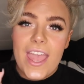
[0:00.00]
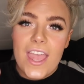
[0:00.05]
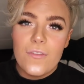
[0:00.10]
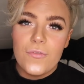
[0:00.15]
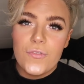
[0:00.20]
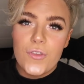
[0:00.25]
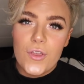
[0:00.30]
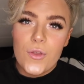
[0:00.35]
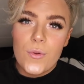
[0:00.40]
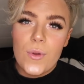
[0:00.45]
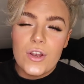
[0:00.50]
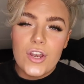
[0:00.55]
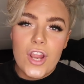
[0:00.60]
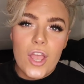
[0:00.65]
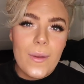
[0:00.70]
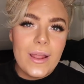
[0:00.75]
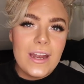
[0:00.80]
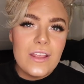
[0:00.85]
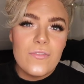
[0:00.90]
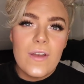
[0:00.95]
If you know
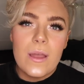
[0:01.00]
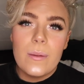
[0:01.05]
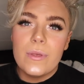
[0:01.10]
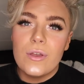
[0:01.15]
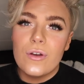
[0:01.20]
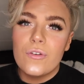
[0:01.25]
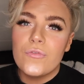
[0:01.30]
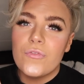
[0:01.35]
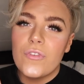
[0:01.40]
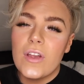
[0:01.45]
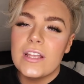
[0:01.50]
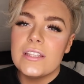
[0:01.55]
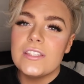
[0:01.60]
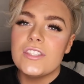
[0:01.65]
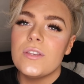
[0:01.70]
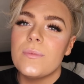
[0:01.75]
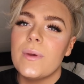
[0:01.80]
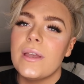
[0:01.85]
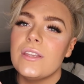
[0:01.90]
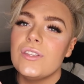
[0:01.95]
any family or
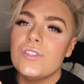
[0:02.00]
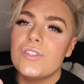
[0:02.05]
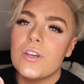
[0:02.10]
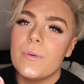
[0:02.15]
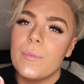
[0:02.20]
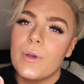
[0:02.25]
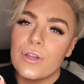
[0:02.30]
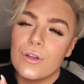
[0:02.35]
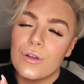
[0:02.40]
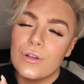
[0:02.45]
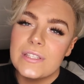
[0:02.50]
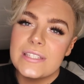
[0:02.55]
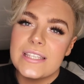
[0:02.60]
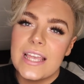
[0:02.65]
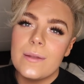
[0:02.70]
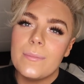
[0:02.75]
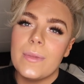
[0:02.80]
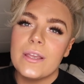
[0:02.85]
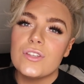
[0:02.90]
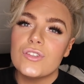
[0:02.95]
friends who might enjoy my
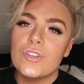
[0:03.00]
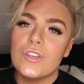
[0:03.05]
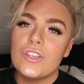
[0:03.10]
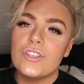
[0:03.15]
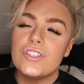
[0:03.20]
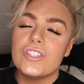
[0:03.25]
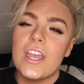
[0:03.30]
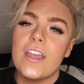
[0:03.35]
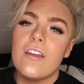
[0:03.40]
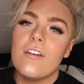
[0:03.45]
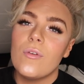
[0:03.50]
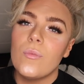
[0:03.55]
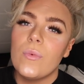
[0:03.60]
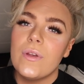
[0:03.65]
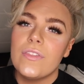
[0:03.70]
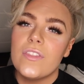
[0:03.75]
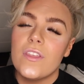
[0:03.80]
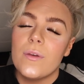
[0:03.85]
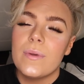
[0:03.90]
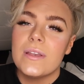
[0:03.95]
content, make sure you share it
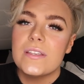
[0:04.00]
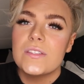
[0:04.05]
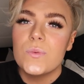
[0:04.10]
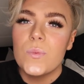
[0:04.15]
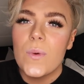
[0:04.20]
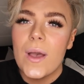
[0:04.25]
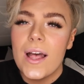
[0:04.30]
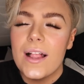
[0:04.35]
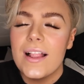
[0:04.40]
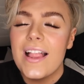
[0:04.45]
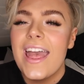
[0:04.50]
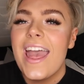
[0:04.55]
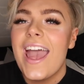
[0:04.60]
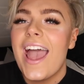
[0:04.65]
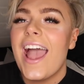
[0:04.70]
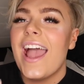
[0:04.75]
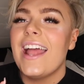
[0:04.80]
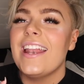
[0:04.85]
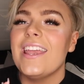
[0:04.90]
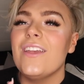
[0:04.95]
with them as well.
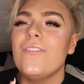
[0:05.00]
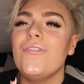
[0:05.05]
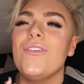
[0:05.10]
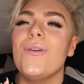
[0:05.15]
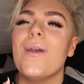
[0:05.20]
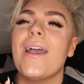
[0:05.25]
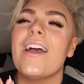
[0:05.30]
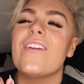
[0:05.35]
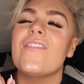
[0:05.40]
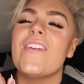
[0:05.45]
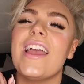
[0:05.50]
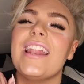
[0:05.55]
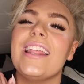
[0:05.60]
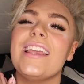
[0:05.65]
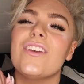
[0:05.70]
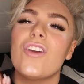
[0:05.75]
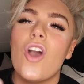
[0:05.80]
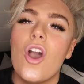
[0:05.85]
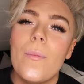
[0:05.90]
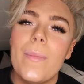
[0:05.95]
And if you have
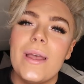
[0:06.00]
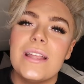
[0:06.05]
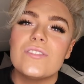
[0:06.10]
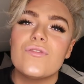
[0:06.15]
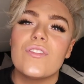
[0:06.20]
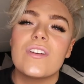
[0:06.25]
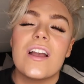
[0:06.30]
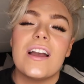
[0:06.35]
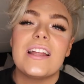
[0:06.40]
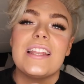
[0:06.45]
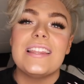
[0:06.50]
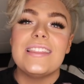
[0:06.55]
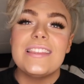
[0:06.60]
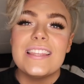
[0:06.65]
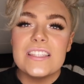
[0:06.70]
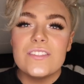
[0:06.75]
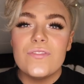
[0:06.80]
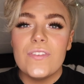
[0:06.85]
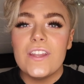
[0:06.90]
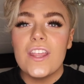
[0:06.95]
any comments regarding
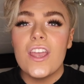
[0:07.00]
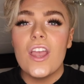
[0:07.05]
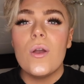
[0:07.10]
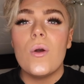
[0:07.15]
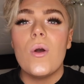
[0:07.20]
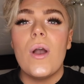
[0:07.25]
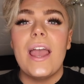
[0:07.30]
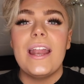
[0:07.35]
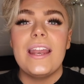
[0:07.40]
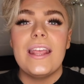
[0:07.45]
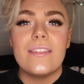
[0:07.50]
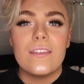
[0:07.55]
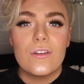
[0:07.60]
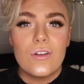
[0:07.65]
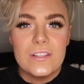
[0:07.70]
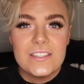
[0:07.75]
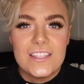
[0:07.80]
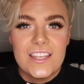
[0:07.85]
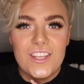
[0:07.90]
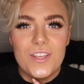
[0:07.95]
this video or any other
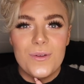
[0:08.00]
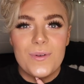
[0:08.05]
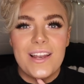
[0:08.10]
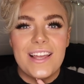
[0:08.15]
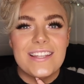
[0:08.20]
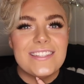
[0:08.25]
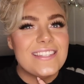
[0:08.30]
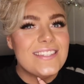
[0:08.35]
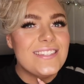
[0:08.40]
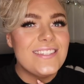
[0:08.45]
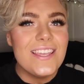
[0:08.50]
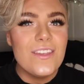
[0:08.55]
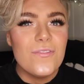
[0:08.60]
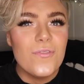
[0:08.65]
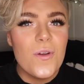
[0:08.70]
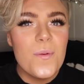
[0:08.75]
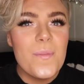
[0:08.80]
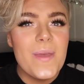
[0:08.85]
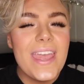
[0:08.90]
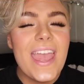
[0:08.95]
content you would like to see
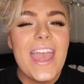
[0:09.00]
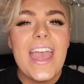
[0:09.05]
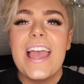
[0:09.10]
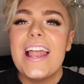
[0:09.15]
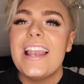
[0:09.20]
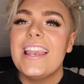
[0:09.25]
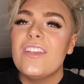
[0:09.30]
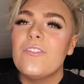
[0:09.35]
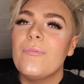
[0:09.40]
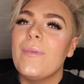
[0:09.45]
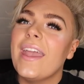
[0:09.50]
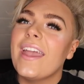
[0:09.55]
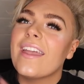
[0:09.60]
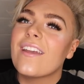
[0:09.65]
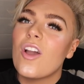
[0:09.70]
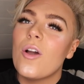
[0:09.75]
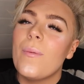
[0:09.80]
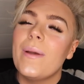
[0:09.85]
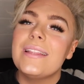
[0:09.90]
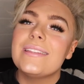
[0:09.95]
from me, leave me a
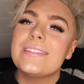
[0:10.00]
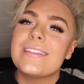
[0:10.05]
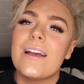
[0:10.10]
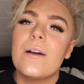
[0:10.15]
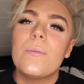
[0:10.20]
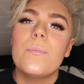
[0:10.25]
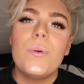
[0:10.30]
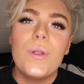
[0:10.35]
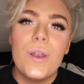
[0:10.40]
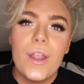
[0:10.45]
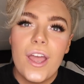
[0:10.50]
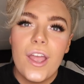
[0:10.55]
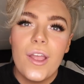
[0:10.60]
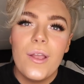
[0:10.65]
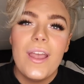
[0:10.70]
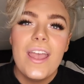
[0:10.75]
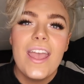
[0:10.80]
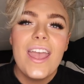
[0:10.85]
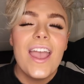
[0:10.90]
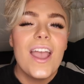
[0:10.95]
comment down below.
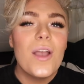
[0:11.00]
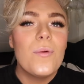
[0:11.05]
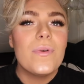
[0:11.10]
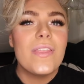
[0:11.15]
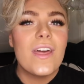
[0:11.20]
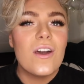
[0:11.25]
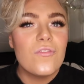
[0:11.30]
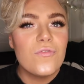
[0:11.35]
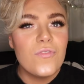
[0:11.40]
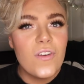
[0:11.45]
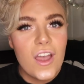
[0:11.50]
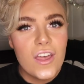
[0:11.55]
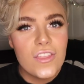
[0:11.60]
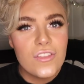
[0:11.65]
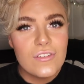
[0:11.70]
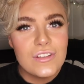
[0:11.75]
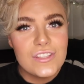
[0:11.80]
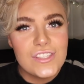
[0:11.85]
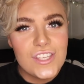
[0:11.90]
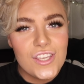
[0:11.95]
And without
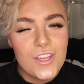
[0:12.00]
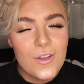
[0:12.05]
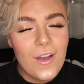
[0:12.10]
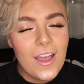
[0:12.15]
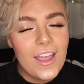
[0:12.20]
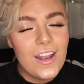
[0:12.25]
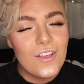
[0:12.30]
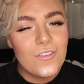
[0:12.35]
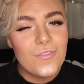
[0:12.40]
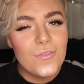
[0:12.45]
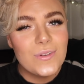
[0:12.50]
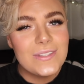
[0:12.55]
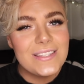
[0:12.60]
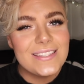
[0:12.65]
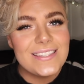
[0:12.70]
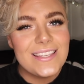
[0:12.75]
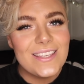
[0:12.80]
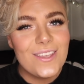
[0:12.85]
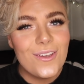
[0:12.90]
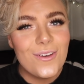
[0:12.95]
further ado, I look forward to
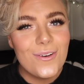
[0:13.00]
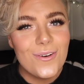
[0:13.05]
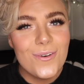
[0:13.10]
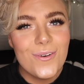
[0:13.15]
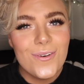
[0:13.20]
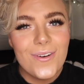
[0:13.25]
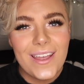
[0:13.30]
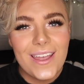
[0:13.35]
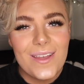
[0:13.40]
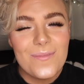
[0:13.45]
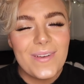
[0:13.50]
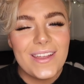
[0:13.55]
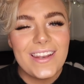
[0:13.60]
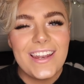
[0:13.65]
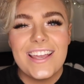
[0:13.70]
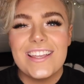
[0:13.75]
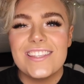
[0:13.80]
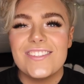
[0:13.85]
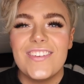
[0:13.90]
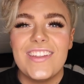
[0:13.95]
seeing you all in my
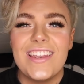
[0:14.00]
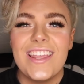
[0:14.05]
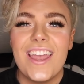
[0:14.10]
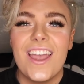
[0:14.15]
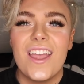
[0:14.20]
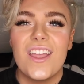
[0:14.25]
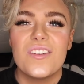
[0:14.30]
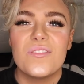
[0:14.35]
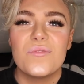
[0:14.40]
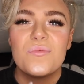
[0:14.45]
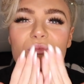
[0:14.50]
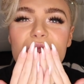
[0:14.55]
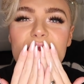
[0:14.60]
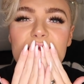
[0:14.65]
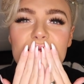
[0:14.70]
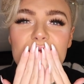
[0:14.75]
next video.